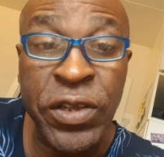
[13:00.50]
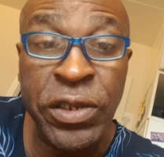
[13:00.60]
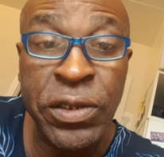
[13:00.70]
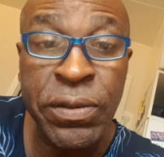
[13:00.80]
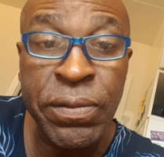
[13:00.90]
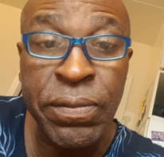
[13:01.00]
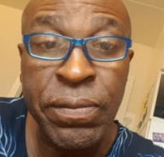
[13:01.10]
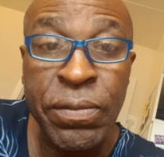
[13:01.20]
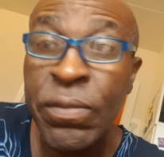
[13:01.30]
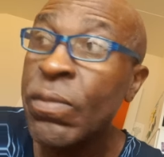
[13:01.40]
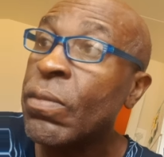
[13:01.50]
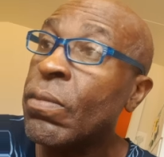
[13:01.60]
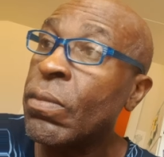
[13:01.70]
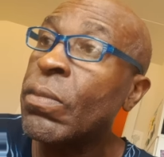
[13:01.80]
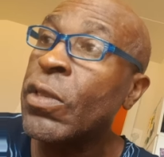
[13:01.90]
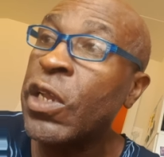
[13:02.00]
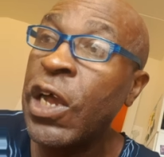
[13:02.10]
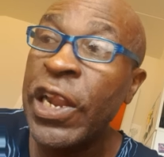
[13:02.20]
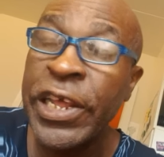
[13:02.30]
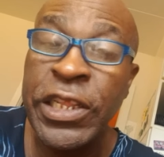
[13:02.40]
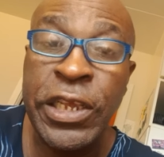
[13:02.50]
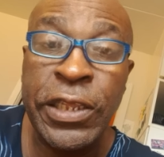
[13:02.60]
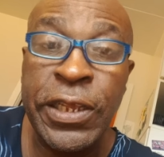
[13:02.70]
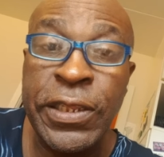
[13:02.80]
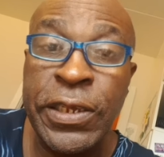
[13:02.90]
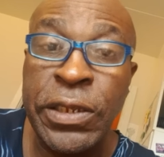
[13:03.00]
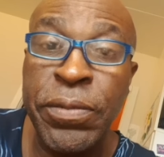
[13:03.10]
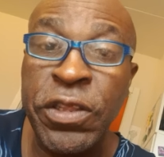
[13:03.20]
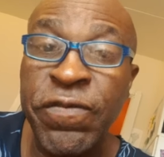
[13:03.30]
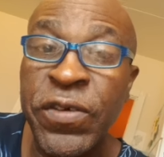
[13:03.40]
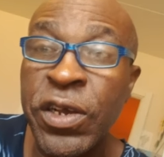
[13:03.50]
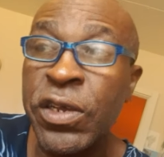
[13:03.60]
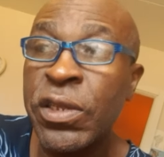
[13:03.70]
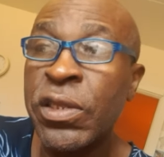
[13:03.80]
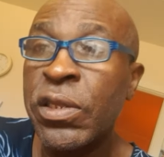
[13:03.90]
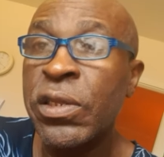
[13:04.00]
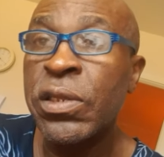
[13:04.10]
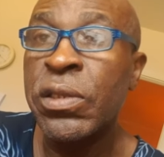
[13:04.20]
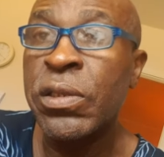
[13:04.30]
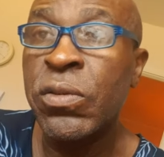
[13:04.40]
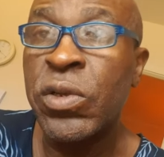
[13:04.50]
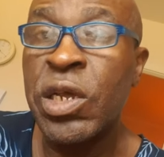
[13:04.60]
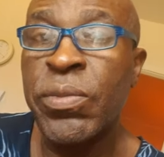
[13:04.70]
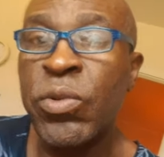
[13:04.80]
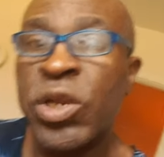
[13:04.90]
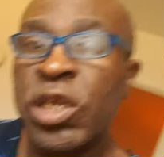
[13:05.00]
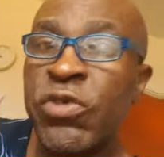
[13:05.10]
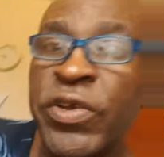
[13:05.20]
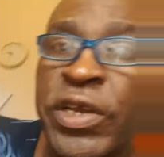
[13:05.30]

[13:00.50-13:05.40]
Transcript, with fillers: test? Hmm? I'll let you take that test, motherfucker. Well, I'm going to get